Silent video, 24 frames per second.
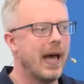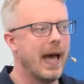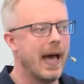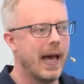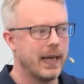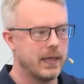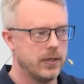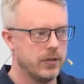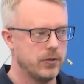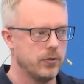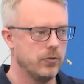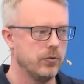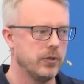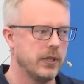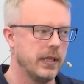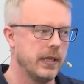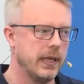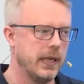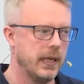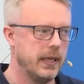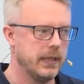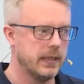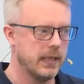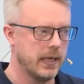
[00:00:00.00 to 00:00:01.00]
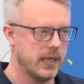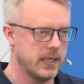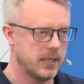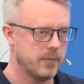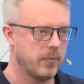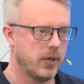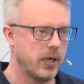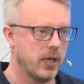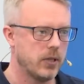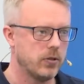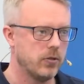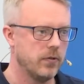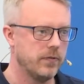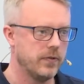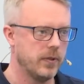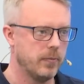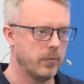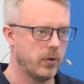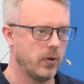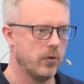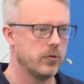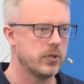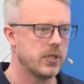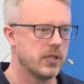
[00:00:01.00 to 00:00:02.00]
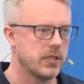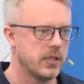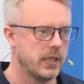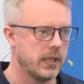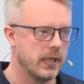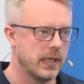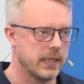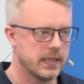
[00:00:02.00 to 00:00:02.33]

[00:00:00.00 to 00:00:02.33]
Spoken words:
add to the data as part of the processing,